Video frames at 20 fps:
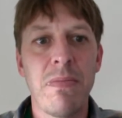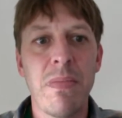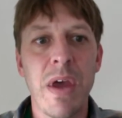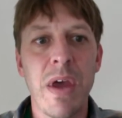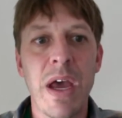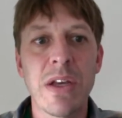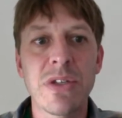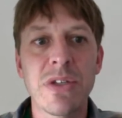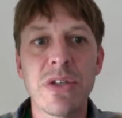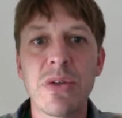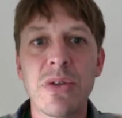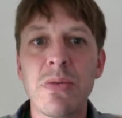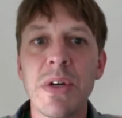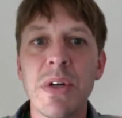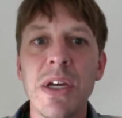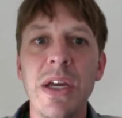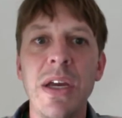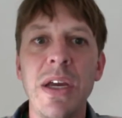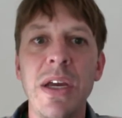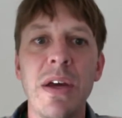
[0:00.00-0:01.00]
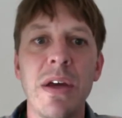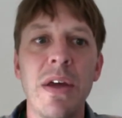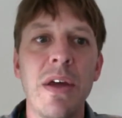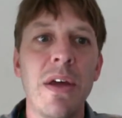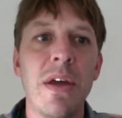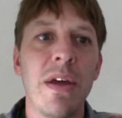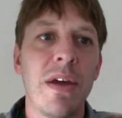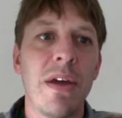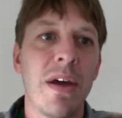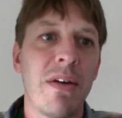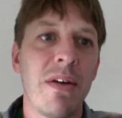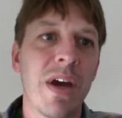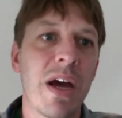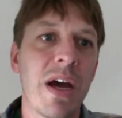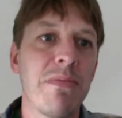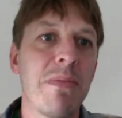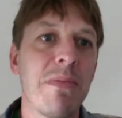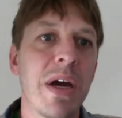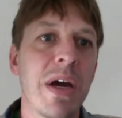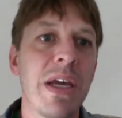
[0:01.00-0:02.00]
S3, I've
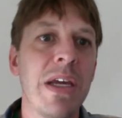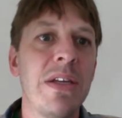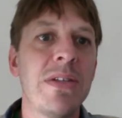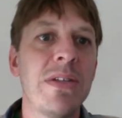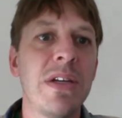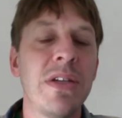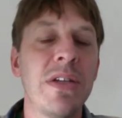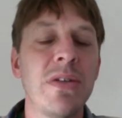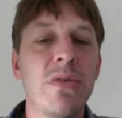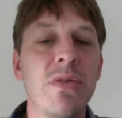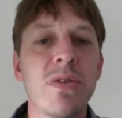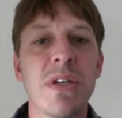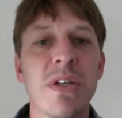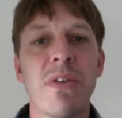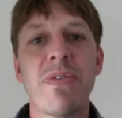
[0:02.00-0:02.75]
got my EC2 stuff,